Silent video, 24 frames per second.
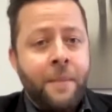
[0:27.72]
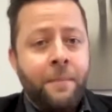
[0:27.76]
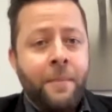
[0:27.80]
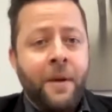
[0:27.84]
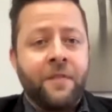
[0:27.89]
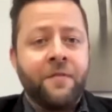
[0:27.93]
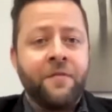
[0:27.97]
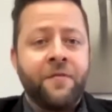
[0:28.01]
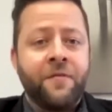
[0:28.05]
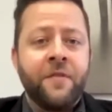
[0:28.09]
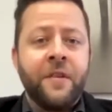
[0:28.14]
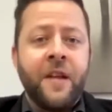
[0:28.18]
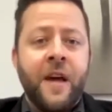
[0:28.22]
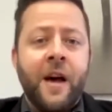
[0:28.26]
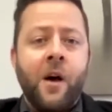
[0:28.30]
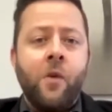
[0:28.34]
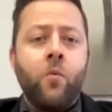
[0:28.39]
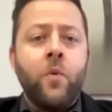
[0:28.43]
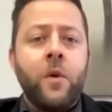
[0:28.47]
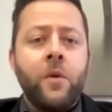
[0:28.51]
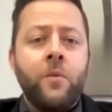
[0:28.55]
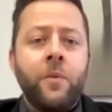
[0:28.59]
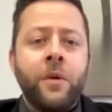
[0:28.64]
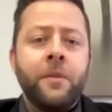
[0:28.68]
But for now,
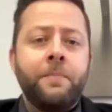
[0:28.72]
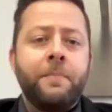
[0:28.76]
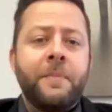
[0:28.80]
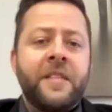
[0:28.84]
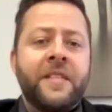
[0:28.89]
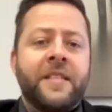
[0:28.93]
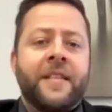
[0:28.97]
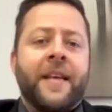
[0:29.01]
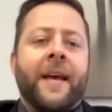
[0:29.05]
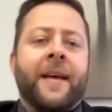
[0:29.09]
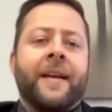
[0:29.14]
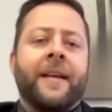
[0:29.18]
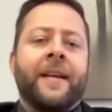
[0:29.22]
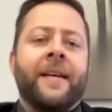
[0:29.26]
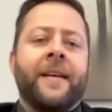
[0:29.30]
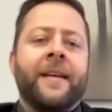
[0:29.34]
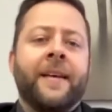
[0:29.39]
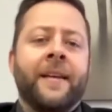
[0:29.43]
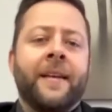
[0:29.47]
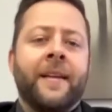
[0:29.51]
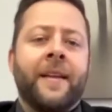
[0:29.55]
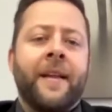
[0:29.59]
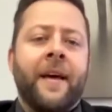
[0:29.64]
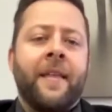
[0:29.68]
we want to be tackling
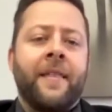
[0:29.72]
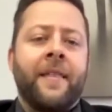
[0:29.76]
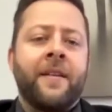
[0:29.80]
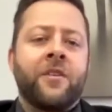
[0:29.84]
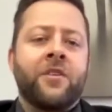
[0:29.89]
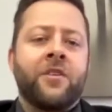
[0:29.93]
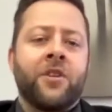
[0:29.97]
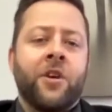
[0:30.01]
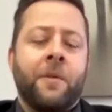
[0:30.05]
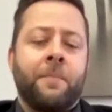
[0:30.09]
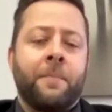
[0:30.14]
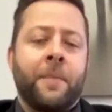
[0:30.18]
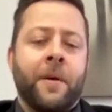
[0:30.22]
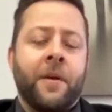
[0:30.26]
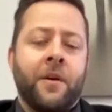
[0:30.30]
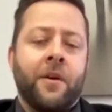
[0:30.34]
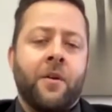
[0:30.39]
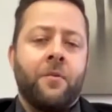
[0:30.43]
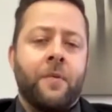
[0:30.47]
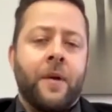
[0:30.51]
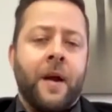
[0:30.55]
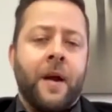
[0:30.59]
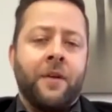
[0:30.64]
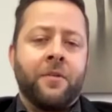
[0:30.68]
another topic
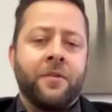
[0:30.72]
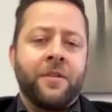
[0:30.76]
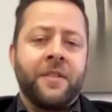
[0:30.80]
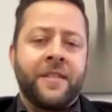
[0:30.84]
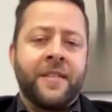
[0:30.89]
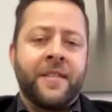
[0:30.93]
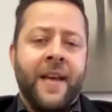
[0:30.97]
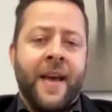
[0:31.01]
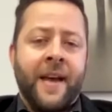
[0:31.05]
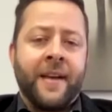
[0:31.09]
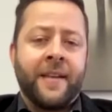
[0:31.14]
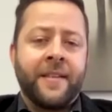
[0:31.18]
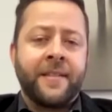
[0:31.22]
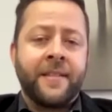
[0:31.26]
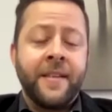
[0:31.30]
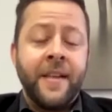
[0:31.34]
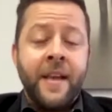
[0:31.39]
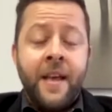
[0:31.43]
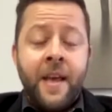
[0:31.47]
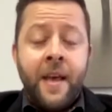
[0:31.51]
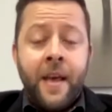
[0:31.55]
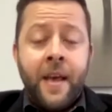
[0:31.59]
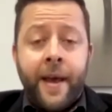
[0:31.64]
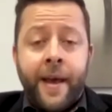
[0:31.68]
around tax.
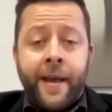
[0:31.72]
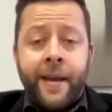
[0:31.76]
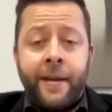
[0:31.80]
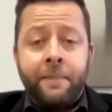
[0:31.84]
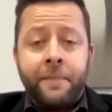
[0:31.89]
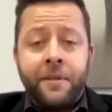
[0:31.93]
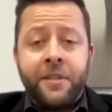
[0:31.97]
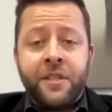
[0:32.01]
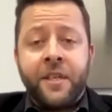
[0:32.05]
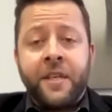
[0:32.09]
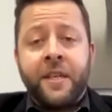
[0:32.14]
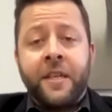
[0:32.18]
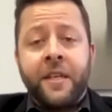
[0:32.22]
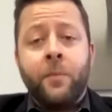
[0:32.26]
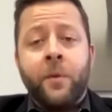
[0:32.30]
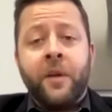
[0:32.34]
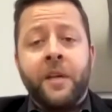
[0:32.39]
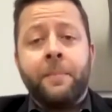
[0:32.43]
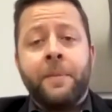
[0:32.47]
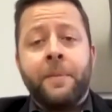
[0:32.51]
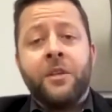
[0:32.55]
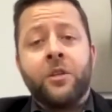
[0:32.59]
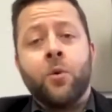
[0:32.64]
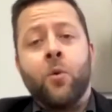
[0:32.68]
And in particular, we're
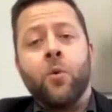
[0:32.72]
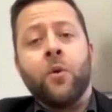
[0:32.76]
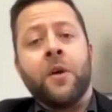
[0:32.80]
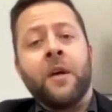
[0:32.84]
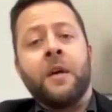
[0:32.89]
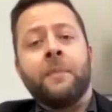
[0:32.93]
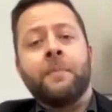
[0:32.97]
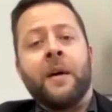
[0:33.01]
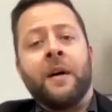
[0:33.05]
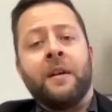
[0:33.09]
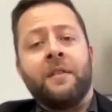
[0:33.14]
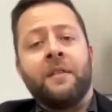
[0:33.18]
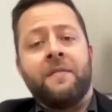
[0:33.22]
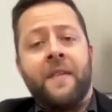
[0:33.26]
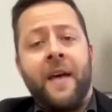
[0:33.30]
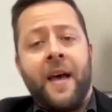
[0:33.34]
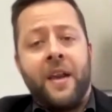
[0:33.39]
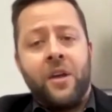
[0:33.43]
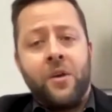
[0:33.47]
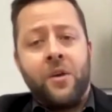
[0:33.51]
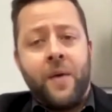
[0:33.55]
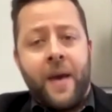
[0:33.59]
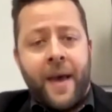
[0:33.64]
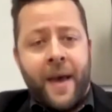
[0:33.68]
going to be talking about
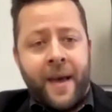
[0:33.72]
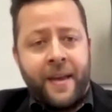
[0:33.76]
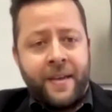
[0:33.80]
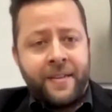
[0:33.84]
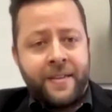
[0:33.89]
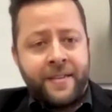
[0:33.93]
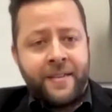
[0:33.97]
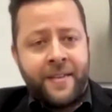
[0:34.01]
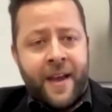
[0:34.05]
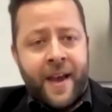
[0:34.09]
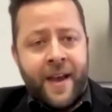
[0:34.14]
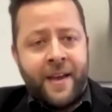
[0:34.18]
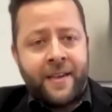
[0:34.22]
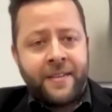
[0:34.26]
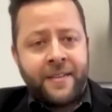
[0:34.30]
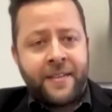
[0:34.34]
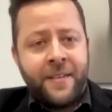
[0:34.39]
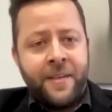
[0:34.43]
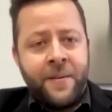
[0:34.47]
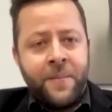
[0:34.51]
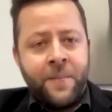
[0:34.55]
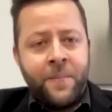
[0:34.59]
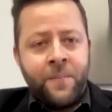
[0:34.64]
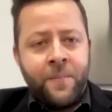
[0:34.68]
value-added tax.
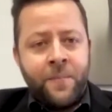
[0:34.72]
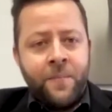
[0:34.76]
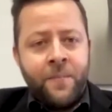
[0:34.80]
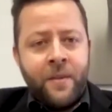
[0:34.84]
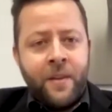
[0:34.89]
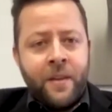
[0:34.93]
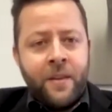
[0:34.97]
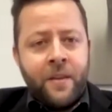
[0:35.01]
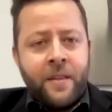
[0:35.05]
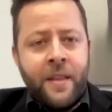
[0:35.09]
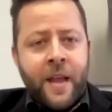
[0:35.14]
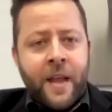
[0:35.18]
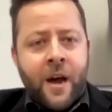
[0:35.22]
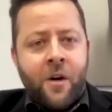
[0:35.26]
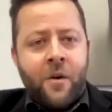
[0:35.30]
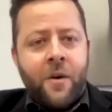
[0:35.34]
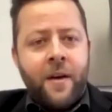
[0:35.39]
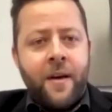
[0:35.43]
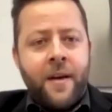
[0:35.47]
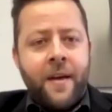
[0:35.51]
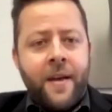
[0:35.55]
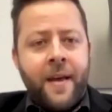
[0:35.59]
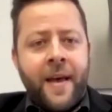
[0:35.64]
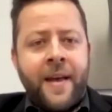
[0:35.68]

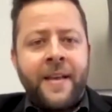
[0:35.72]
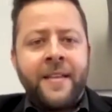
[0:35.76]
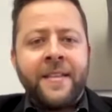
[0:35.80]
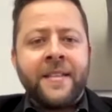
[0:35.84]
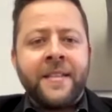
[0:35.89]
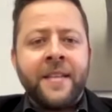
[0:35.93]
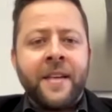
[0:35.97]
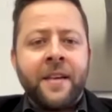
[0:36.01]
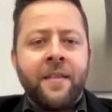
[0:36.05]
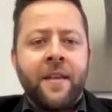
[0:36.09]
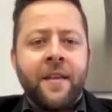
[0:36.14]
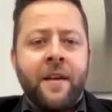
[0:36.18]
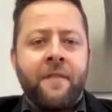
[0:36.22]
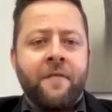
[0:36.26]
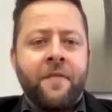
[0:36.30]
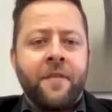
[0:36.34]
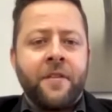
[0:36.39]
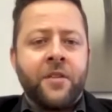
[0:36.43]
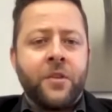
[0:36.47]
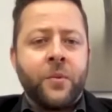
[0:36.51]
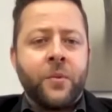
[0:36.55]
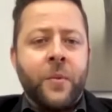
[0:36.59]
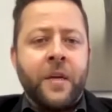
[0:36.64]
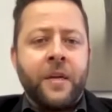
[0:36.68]
Now, as South
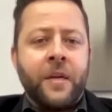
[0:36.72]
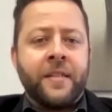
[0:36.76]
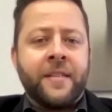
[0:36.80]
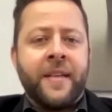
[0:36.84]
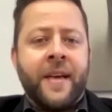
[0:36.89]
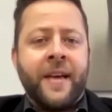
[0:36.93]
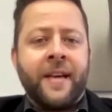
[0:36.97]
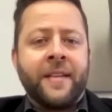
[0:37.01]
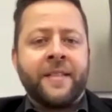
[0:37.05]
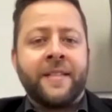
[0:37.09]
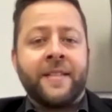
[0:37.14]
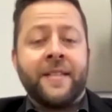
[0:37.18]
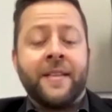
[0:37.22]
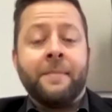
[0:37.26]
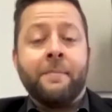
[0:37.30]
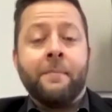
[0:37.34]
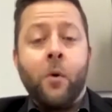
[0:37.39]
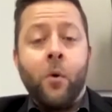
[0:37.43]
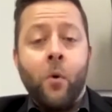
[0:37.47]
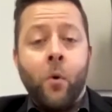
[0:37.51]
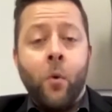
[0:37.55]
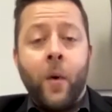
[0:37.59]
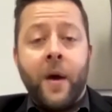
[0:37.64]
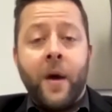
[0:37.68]
Africans, we are taxed in
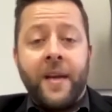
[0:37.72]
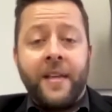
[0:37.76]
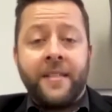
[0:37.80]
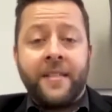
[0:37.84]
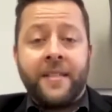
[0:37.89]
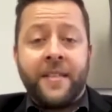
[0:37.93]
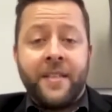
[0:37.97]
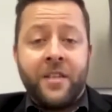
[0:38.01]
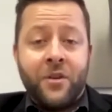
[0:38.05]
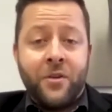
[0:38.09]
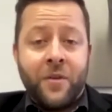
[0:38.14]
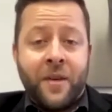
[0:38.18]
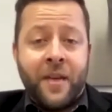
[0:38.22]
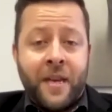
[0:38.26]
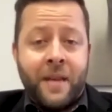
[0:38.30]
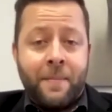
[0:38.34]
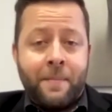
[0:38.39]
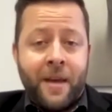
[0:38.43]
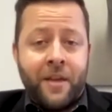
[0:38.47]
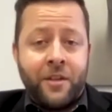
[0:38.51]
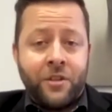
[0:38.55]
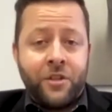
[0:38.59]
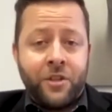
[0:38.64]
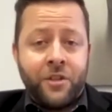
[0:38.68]
more ways than you can
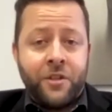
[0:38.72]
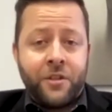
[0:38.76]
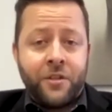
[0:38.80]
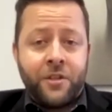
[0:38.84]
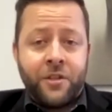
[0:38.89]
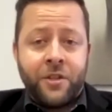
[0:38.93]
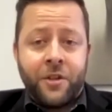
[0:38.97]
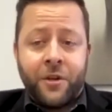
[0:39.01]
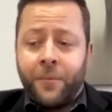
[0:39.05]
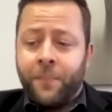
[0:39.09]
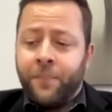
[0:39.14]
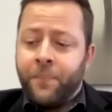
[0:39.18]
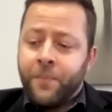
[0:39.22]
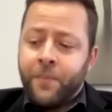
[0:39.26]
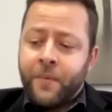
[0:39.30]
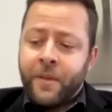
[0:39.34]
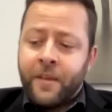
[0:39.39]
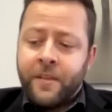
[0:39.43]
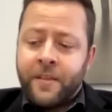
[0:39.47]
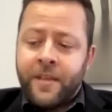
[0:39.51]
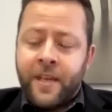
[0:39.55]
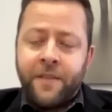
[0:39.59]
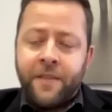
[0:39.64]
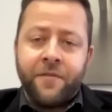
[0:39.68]
imagine. So
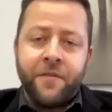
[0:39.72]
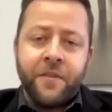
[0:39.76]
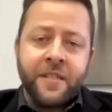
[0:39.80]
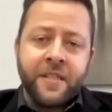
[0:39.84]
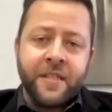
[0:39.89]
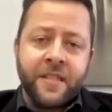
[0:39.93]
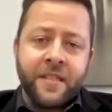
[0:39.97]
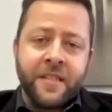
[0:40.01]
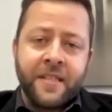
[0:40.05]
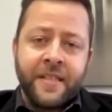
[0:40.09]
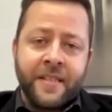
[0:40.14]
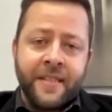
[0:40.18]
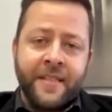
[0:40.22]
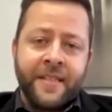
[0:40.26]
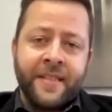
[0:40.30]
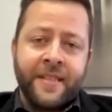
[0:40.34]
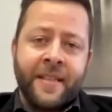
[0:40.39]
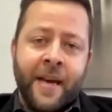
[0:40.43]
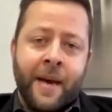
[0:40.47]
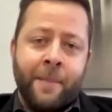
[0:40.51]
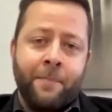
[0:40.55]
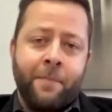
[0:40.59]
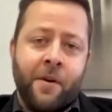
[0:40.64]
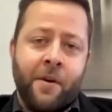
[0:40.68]
take, for instance, this
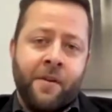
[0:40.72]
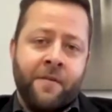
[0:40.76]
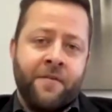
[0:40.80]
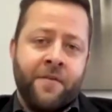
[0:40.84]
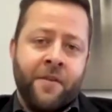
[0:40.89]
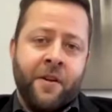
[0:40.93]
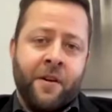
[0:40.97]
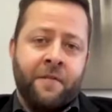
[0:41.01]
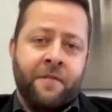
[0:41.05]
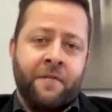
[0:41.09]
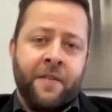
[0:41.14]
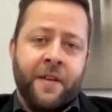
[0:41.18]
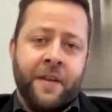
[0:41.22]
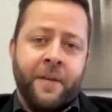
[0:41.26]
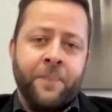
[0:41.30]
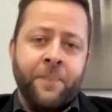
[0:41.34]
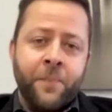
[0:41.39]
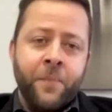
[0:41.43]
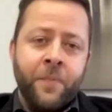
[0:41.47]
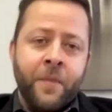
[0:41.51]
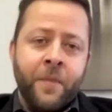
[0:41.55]
cup of coffee.